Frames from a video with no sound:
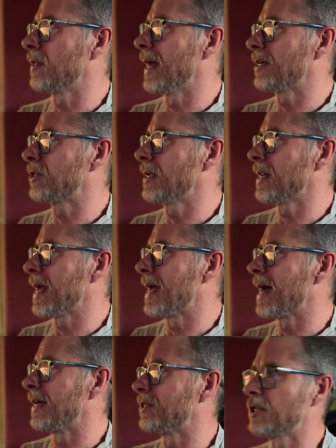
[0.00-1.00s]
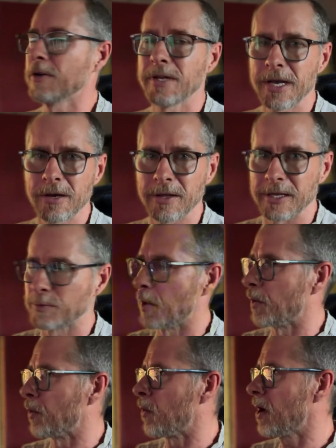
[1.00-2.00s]
selection, AI Studio, that's
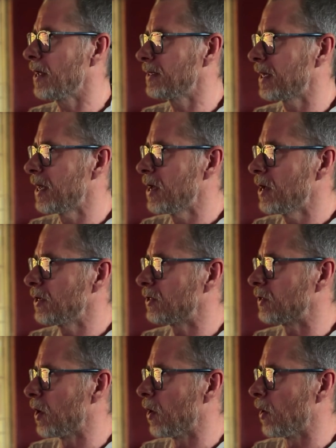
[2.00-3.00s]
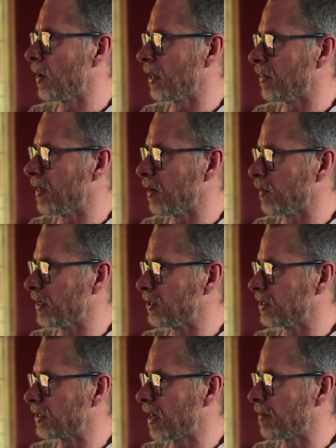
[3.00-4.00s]
what we want. So then we
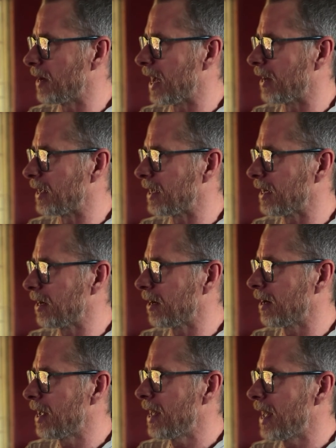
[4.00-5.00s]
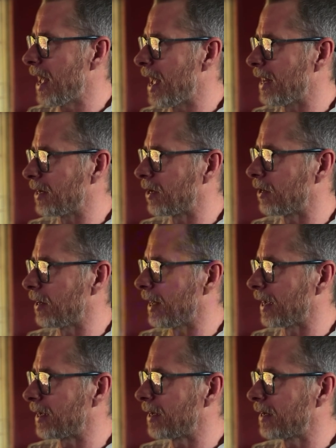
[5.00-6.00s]
just come down here and
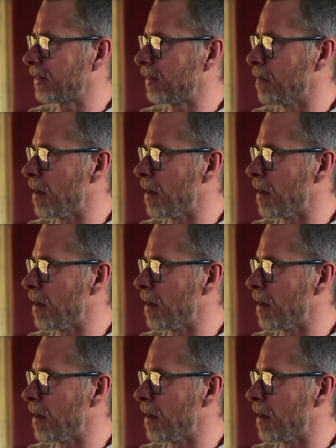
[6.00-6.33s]
click the